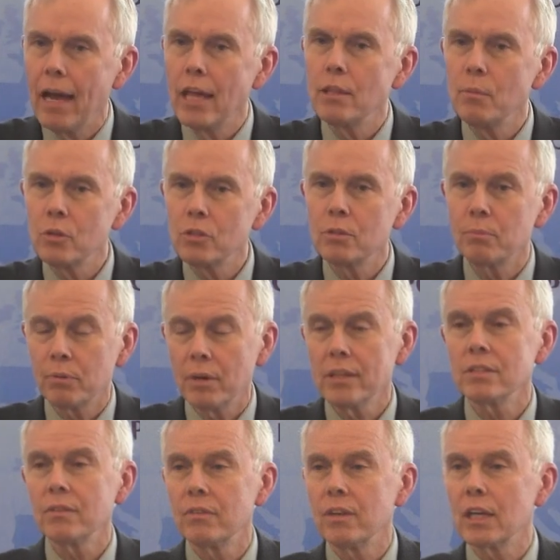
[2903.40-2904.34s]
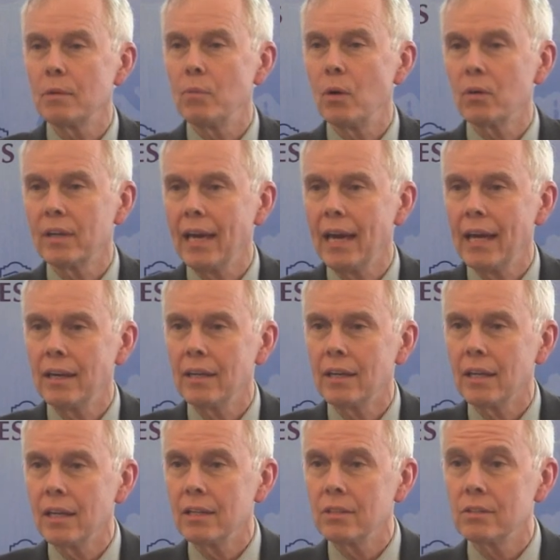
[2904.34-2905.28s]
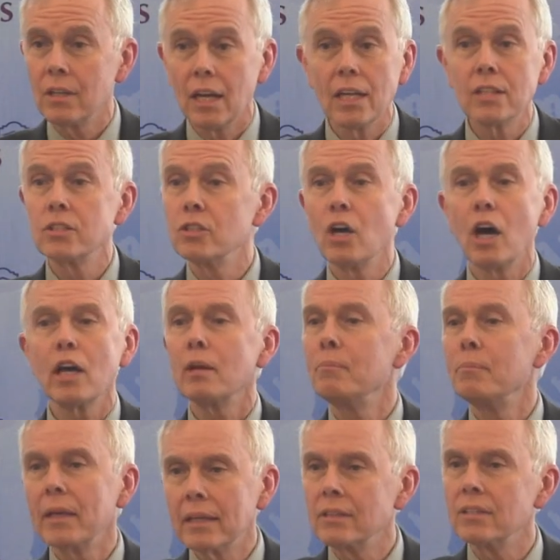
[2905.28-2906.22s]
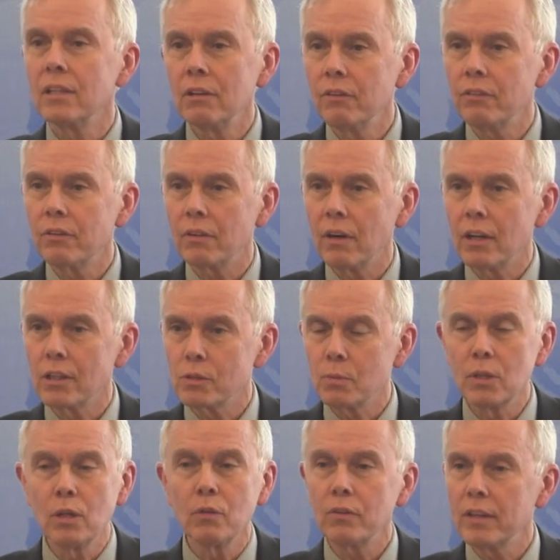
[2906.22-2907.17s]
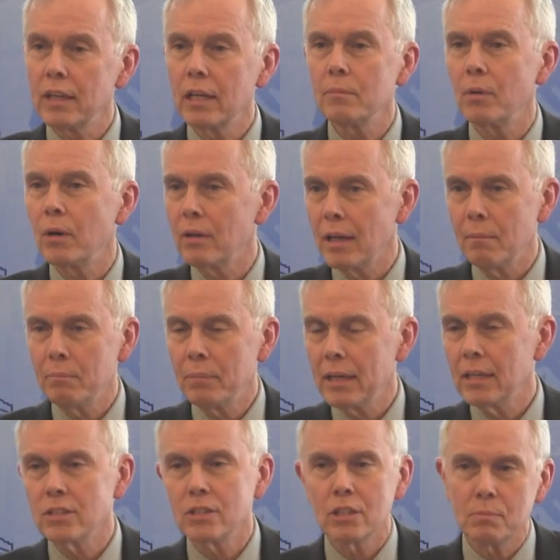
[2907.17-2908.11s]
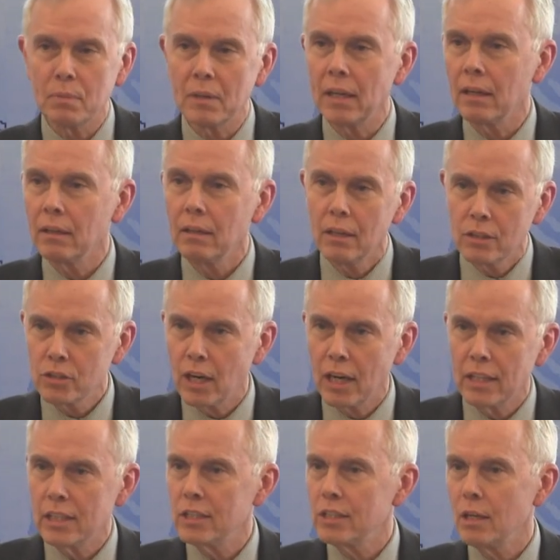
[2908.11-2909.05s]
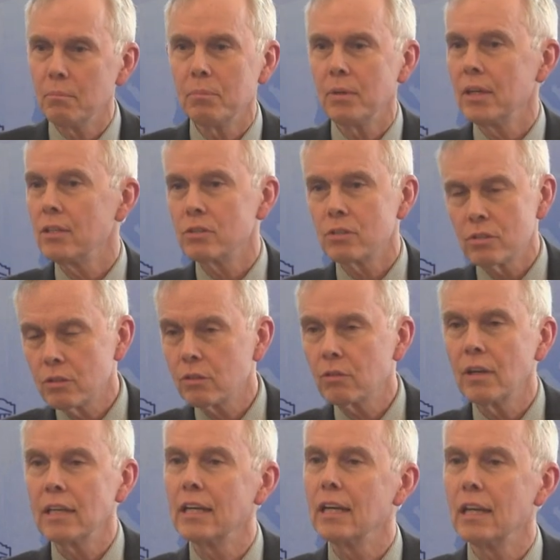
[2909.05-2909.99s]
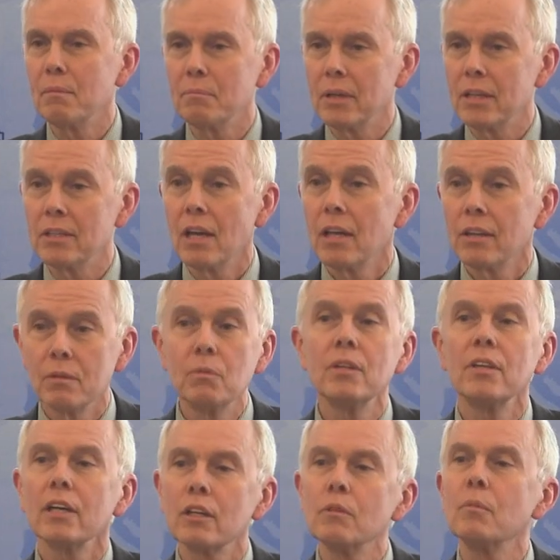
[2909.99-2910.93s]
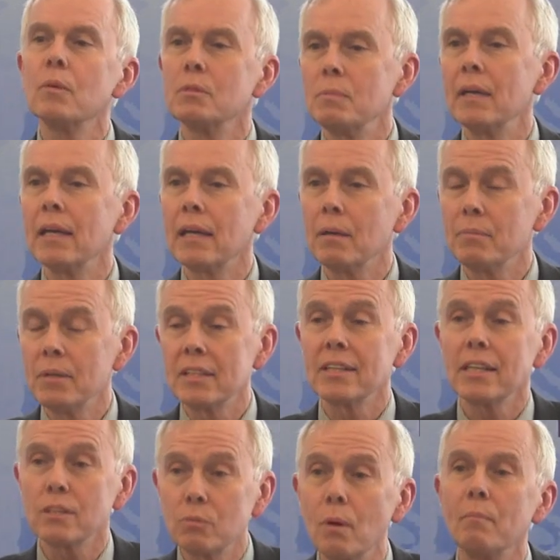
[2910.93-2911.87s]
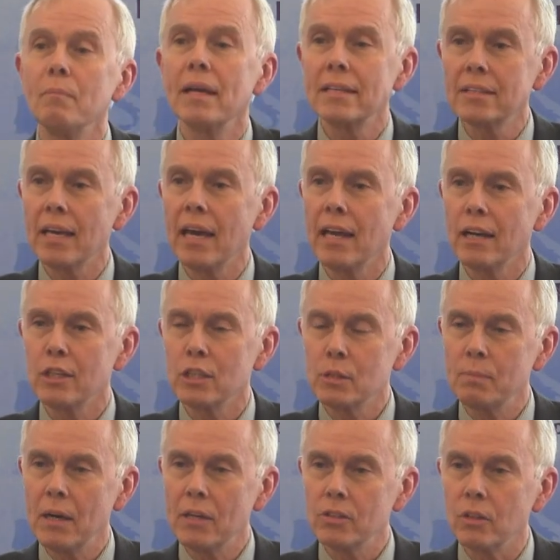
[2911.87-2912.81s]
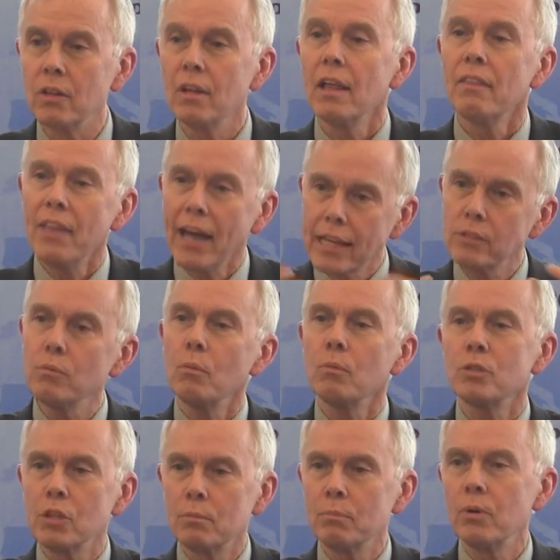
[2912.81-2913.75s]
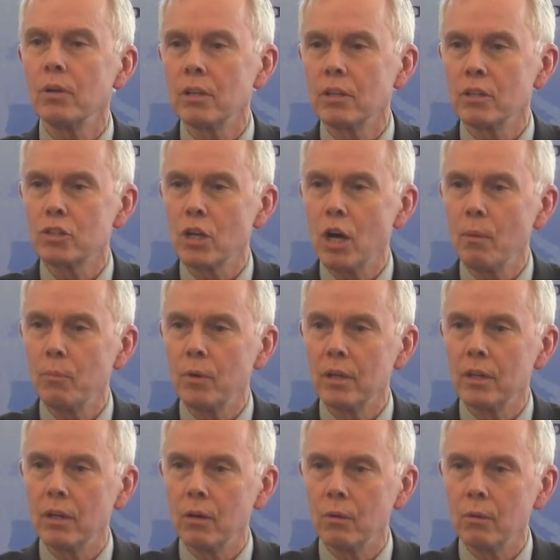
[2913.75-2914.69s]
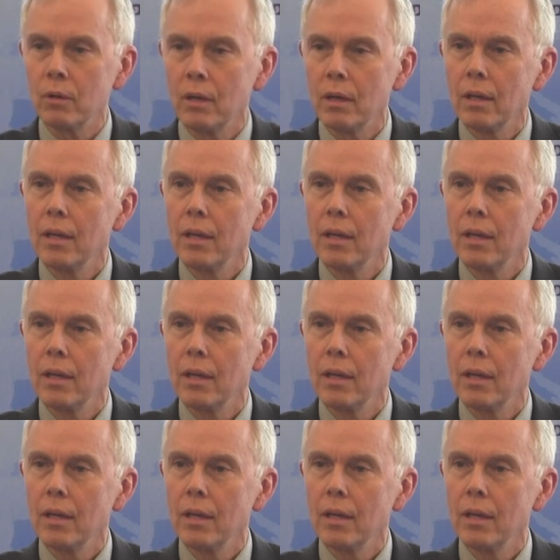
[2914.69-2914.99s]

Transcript: And the most impressive thing about Canada is it's not a big deal for us. We don't think about MPs as being Chinese MPs or Ukrainian MPs. We think of them as being MPs. That's what makes Canada special. That's what we should put in the shop window.